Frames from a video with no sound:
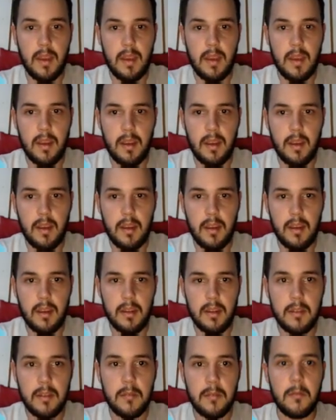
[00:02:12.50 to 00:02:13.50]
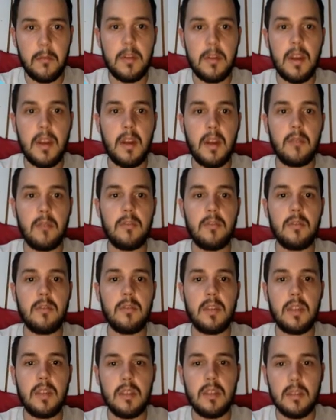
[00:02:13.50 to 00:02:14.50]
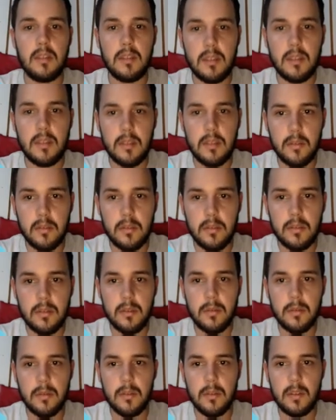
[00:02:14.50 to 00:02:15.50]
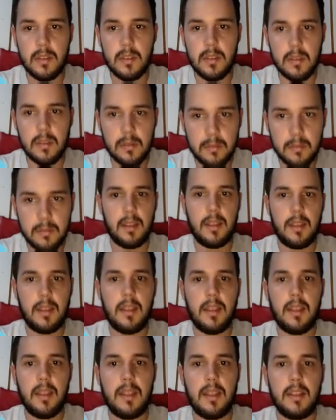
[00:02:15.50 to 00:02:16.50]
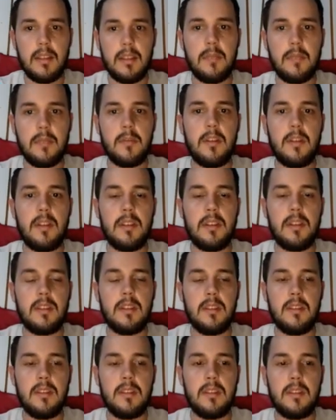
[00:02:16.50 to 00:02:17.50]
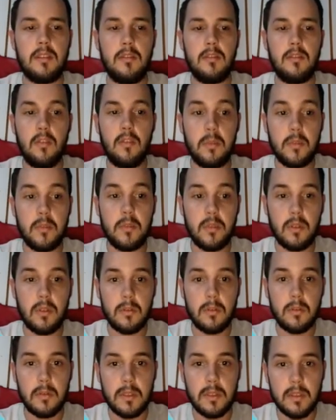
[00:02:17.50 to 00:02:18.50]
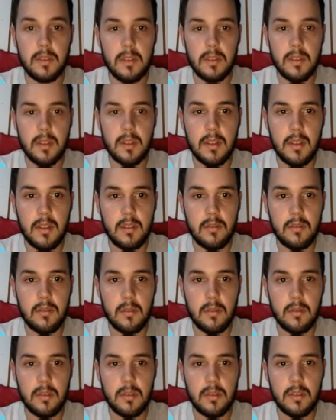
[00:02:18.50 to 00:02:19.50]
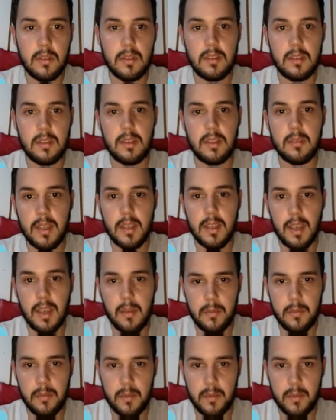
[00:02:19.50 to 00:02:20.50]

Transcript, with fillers: Uh, we also can use different different uh, groups of slim electrodes in the same cap